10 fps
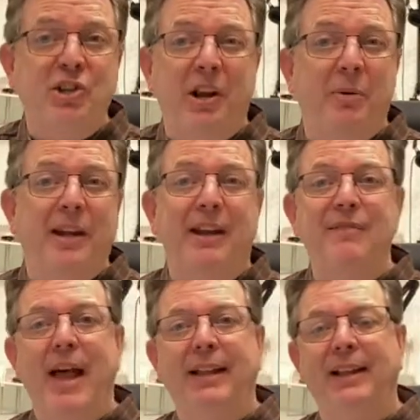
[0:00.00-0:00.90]
I don't want to give
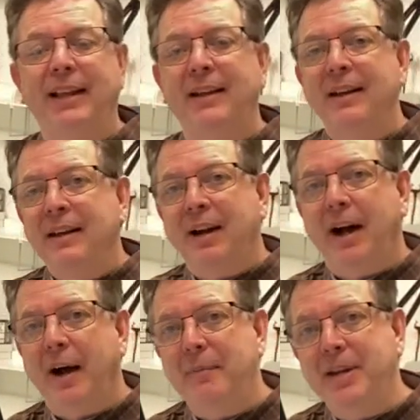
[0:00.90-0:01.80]
that link
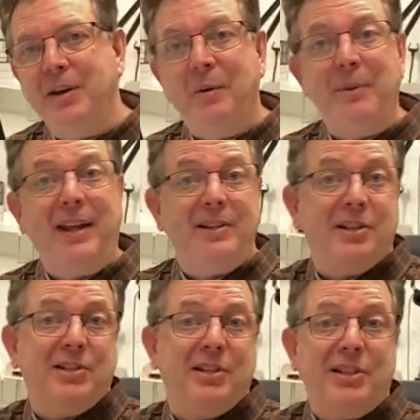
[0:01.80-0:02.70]
here because
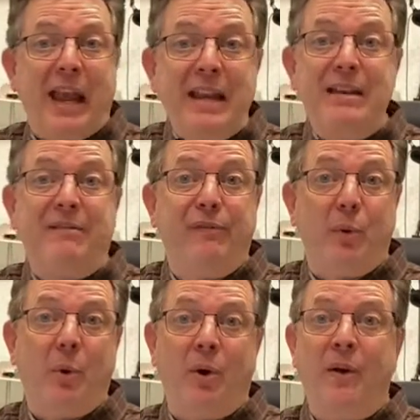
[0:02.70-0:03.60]
it's intended
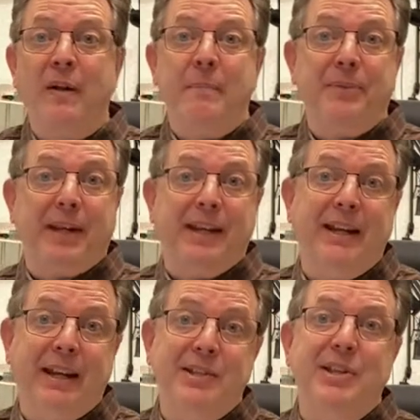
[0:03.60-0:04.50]
for the
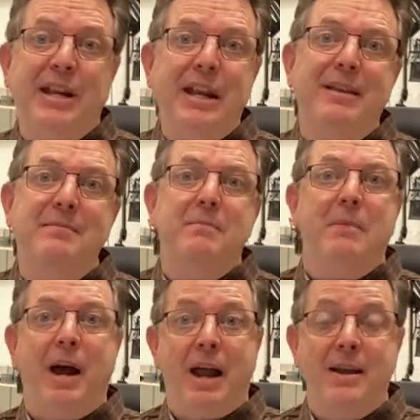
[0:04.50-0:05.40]
kids in
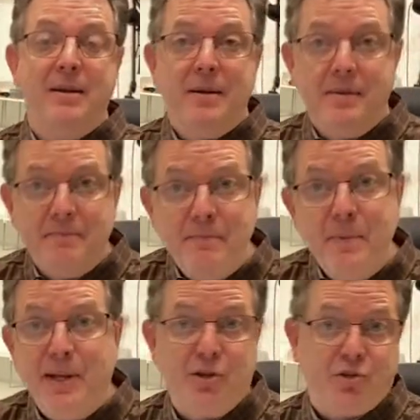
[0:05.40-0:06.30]
my
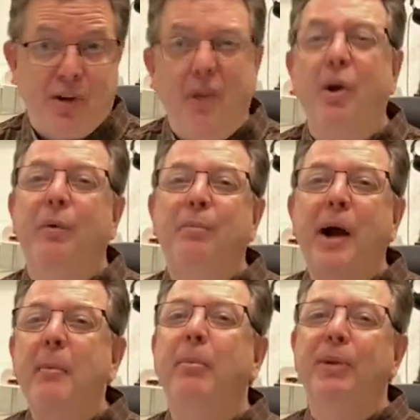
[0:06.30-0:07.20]
ministry. Although
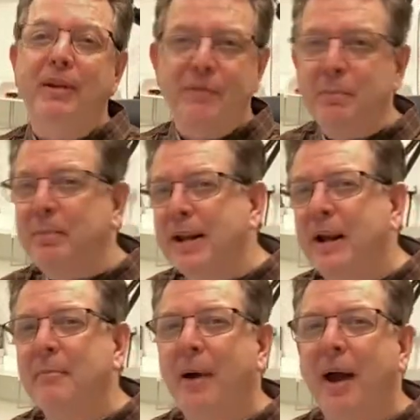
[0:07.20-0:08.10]
probably if you peek on my